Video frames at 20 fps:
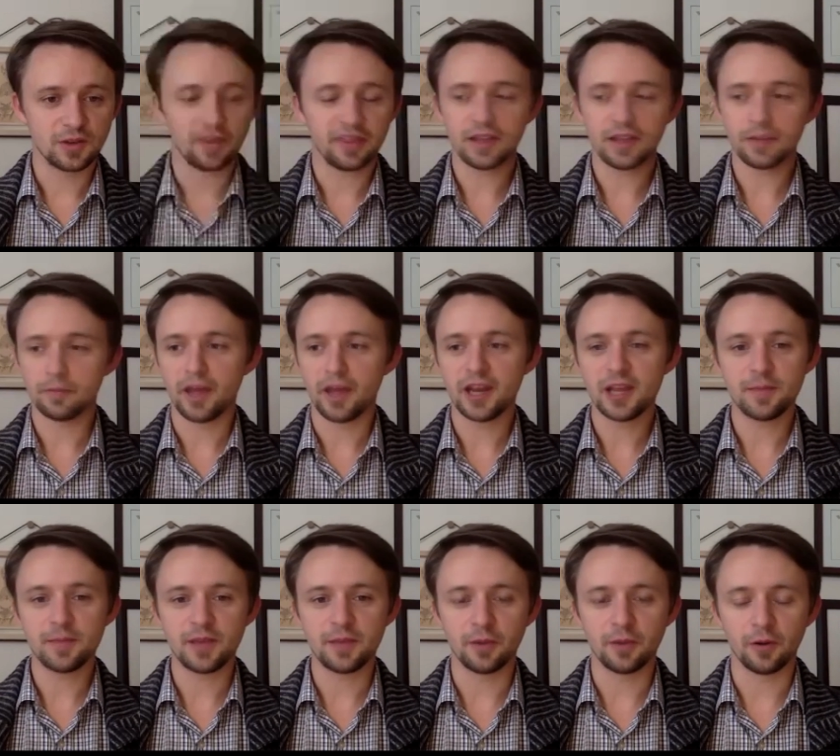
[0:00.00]
think many
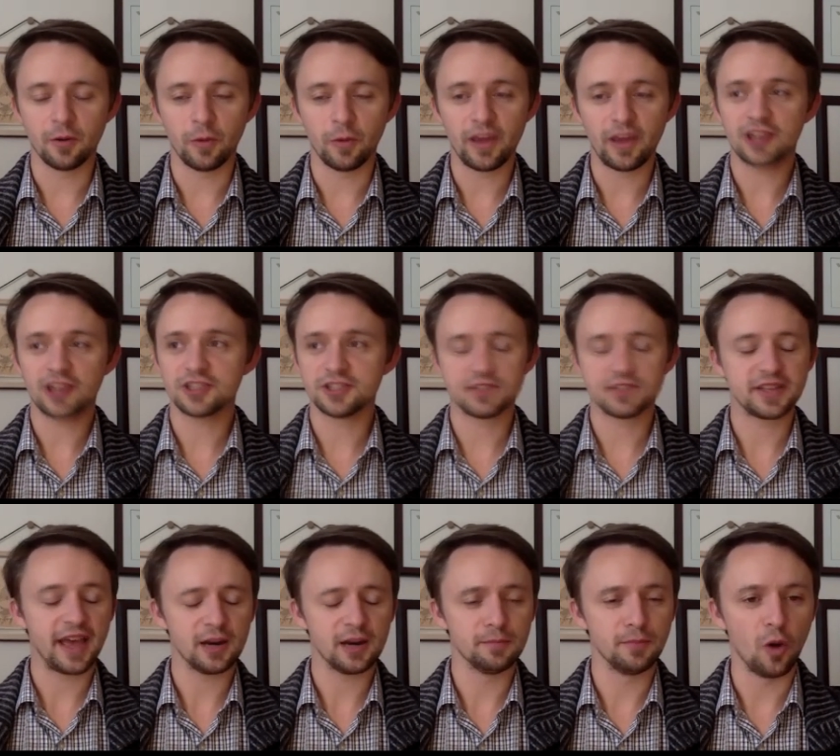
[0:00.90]
people, we actually just
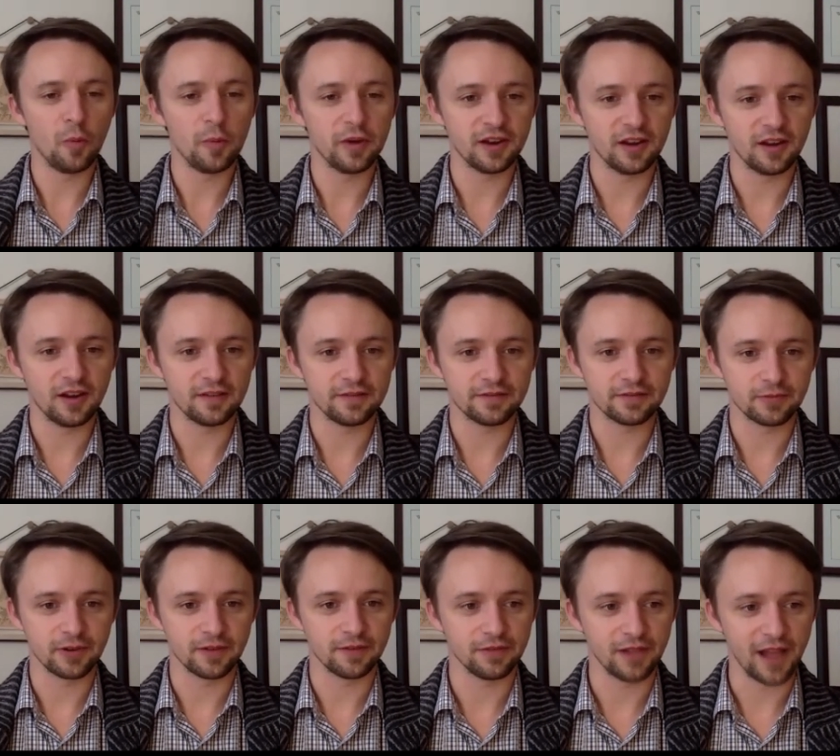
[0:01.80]
had a moment of
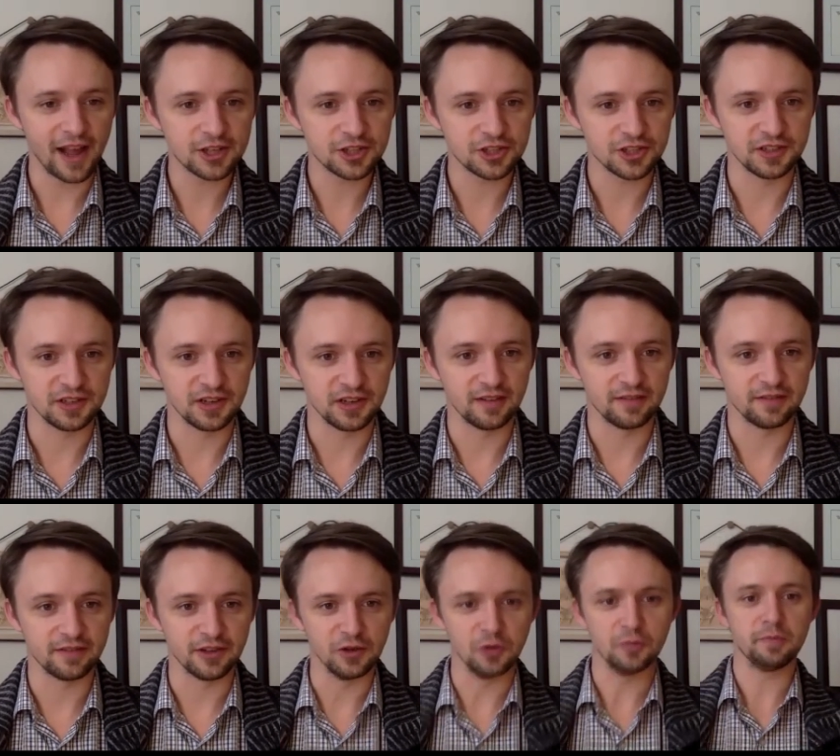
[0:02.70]
reflection of,
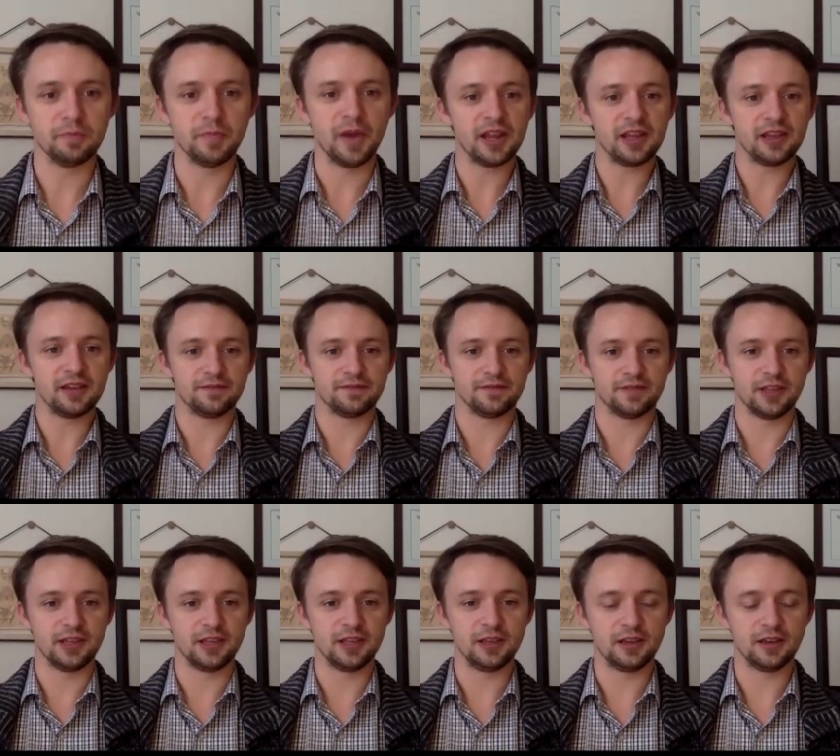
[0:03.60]
you know, many of
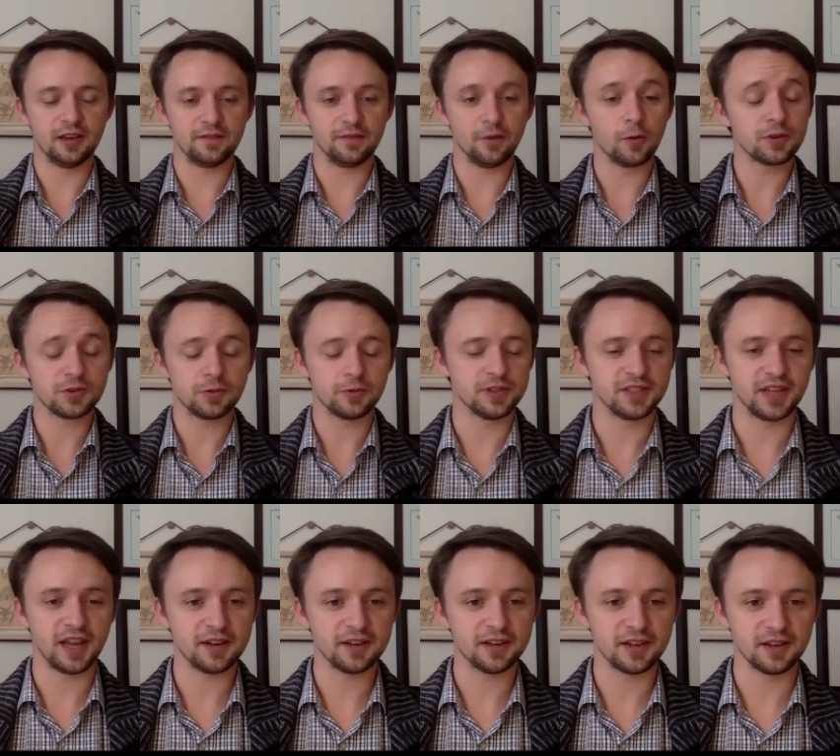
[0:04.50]
the uh, folks who
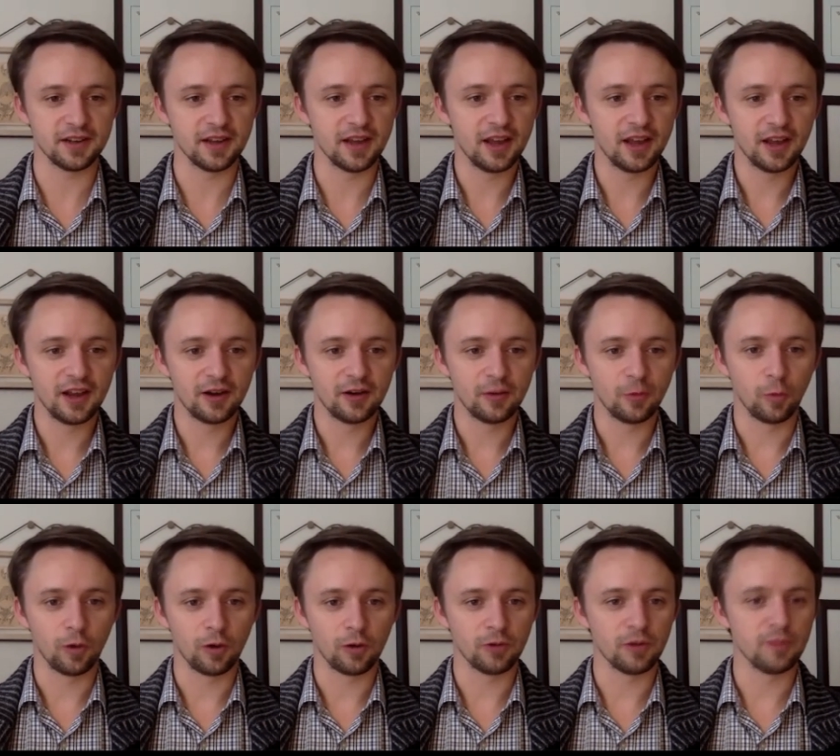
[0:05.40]
attended
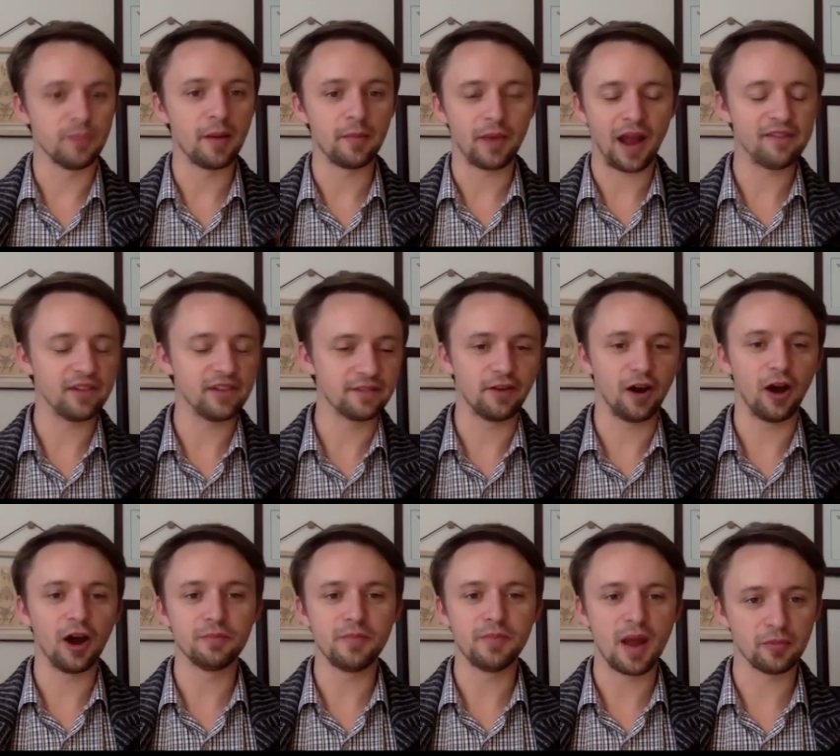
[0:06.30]
were having
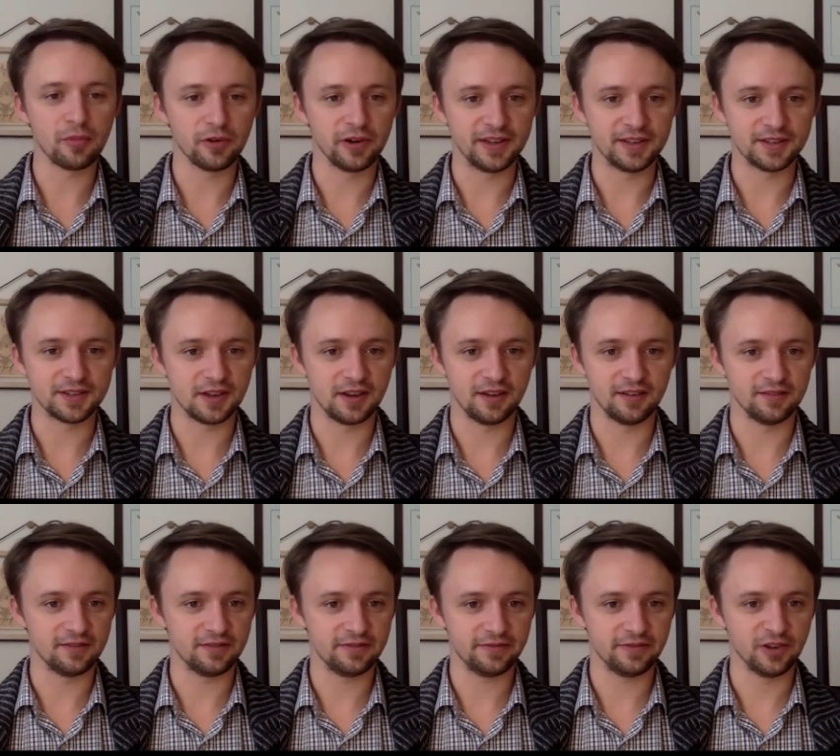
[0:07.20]
fond memories
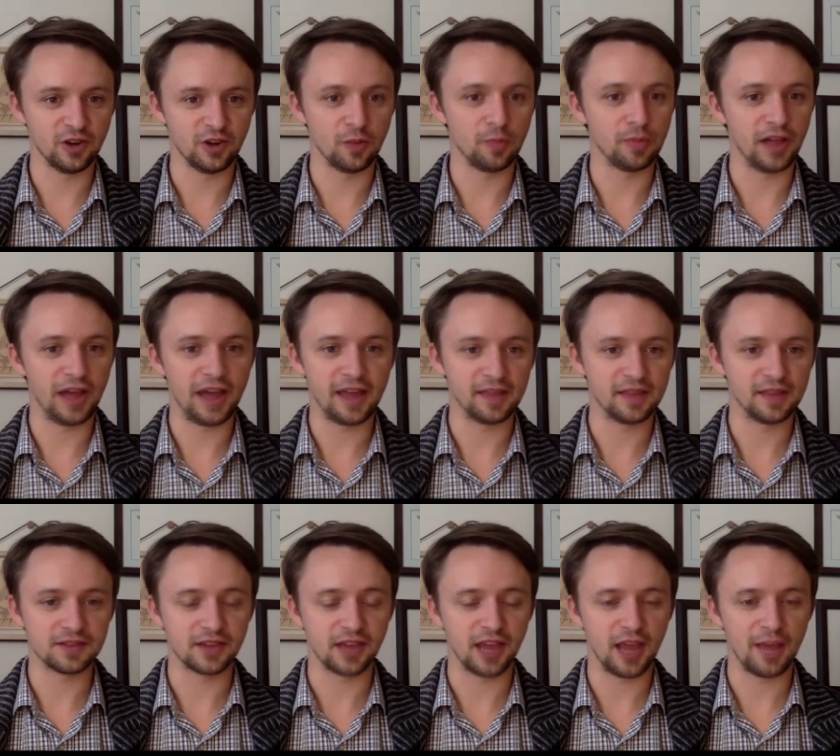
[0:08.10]
of you know playing
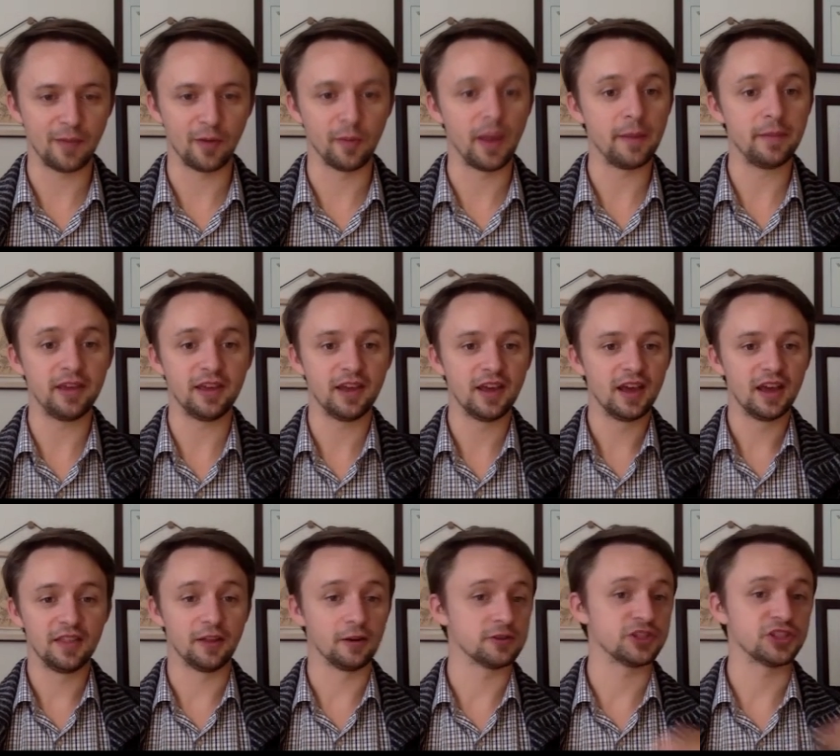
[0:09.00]
this game or maybe
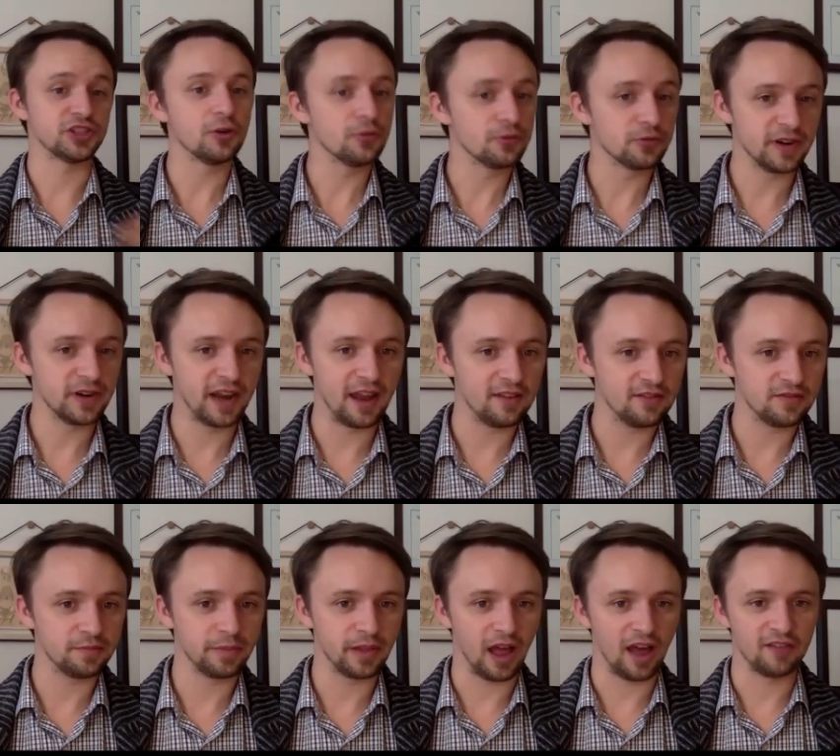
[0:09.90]
their children have,
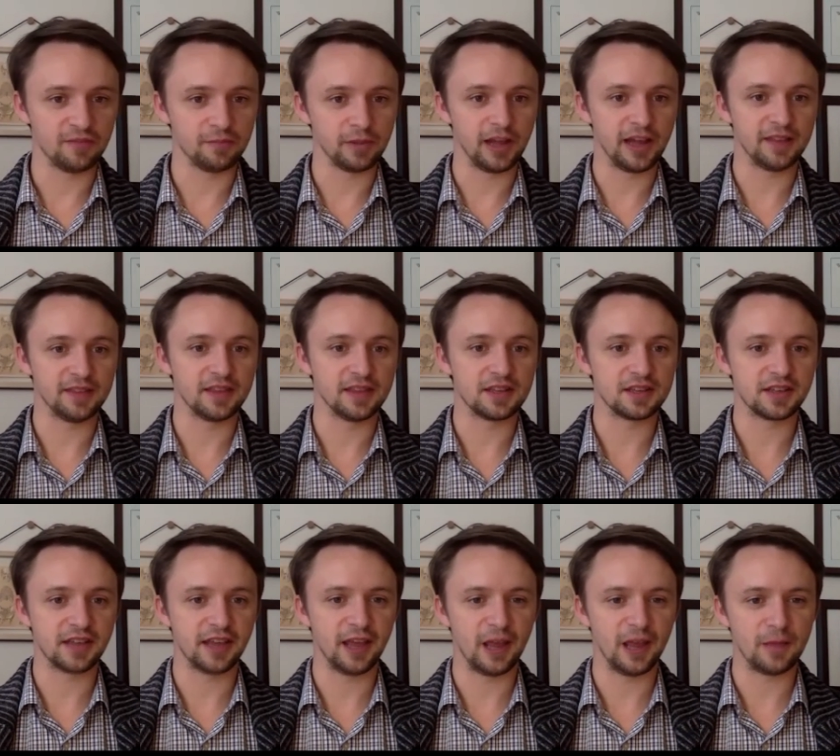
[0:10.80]
have played this
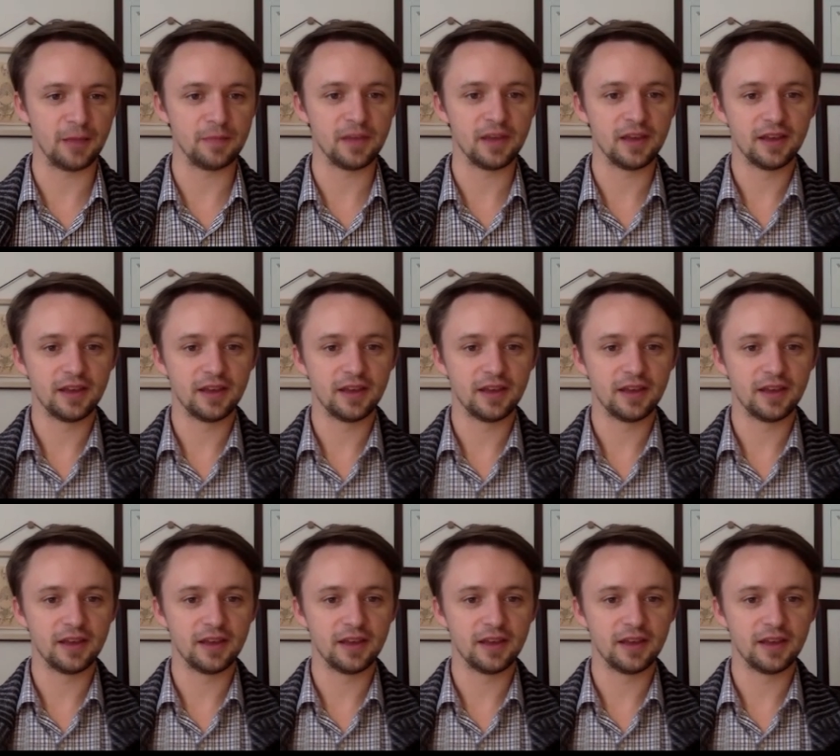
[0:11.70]
game